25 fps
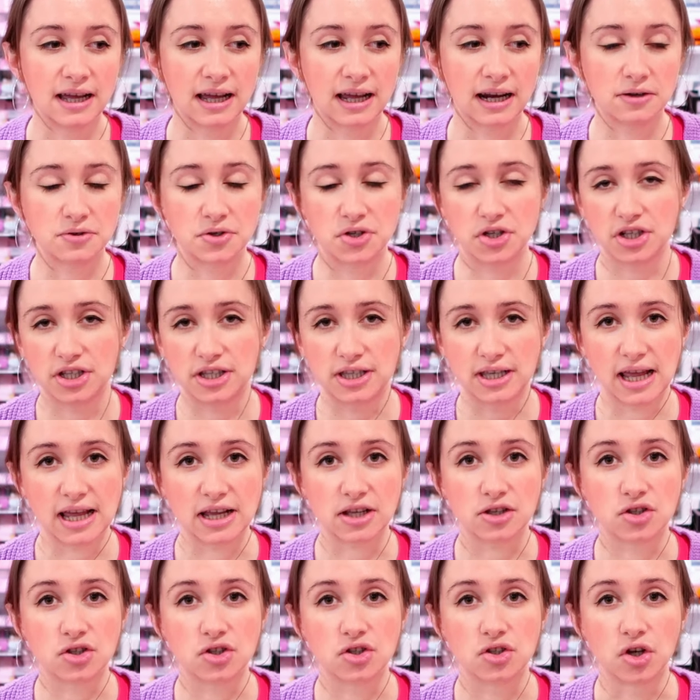And I was just
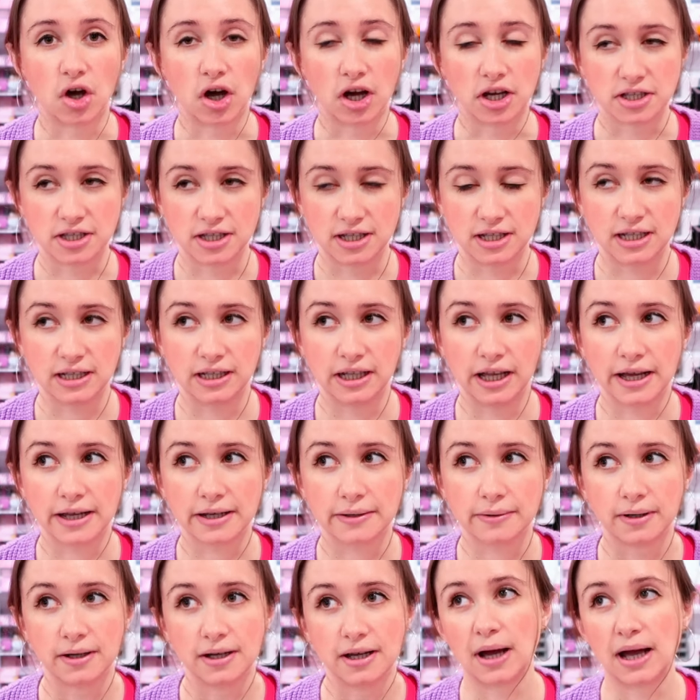exhausted.
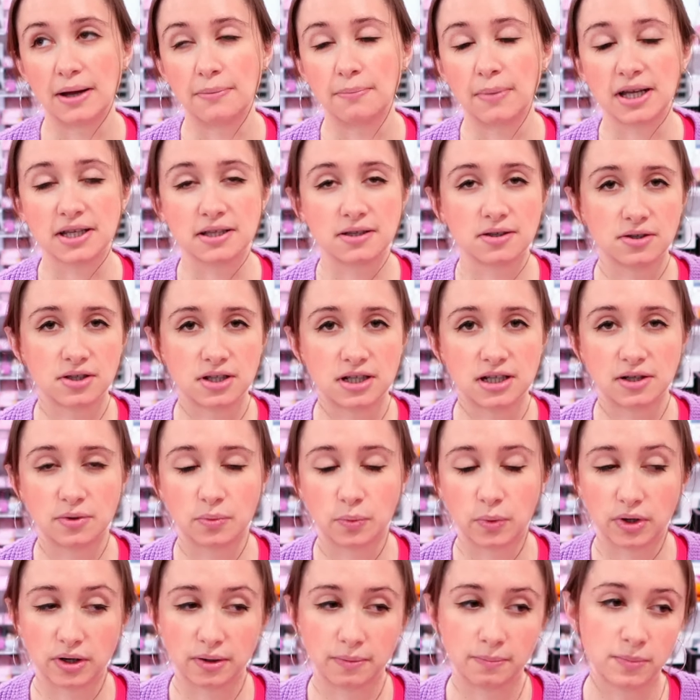Like my muscles
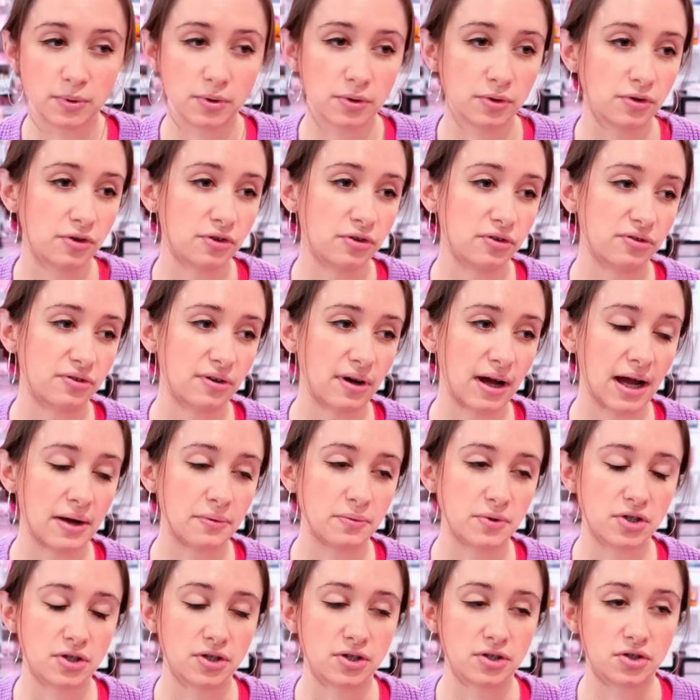didn't want to move. I
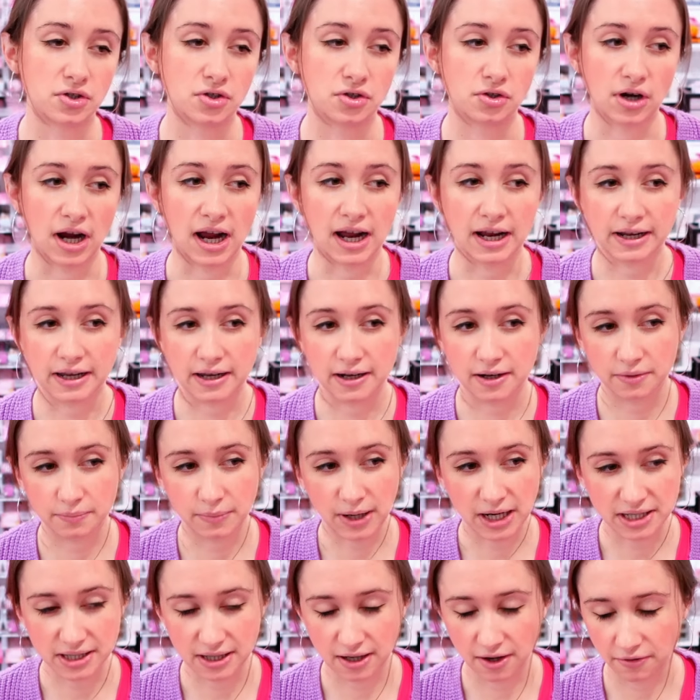was just dragging
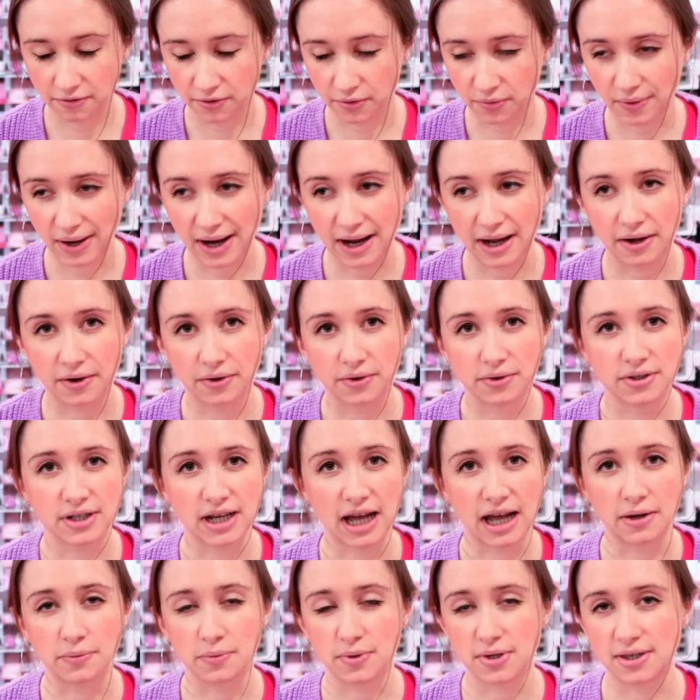myself around.
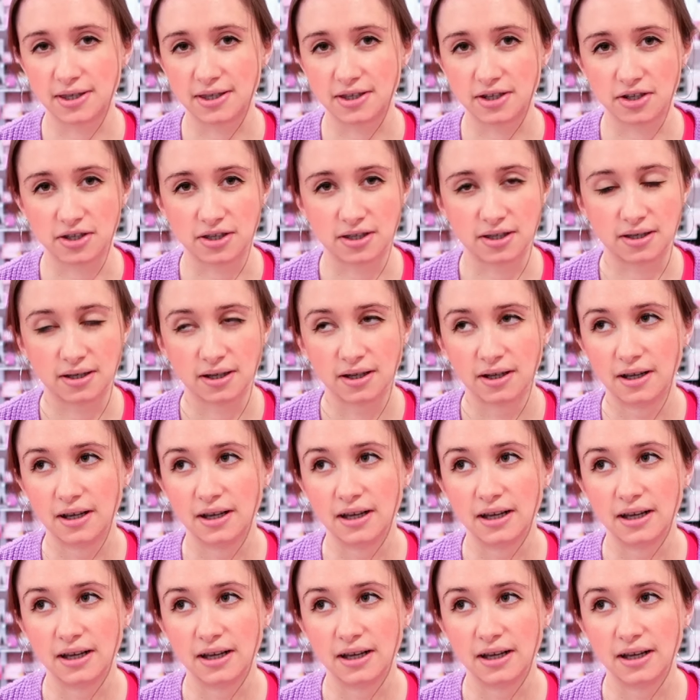I was just